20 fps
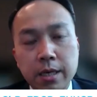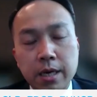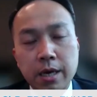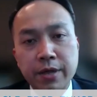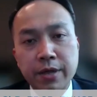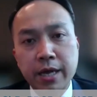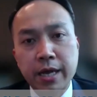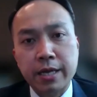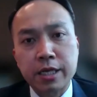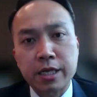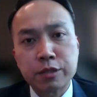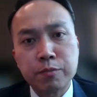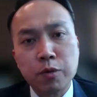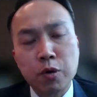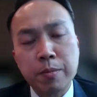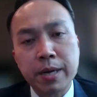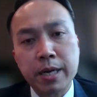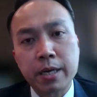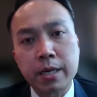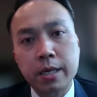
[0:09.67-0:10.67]
I think at this
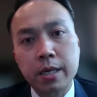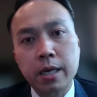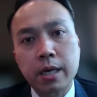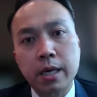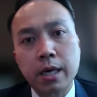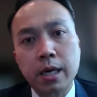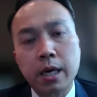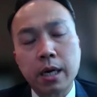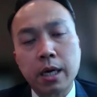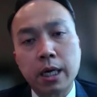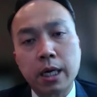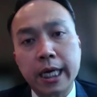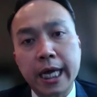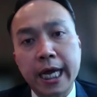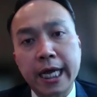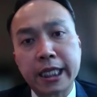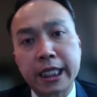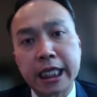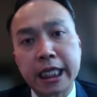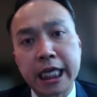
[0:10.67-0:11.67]
moment
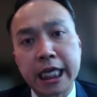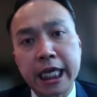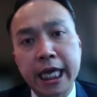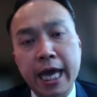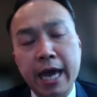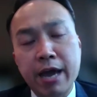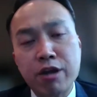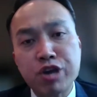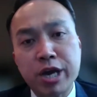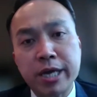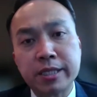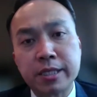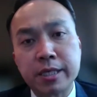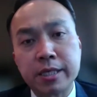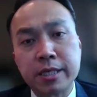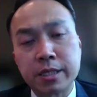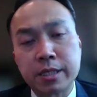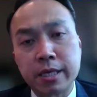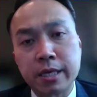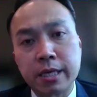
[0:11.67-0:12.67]
at the
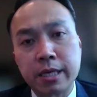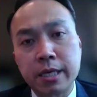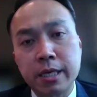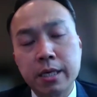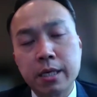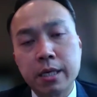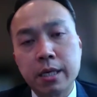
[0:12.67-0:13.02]
HACC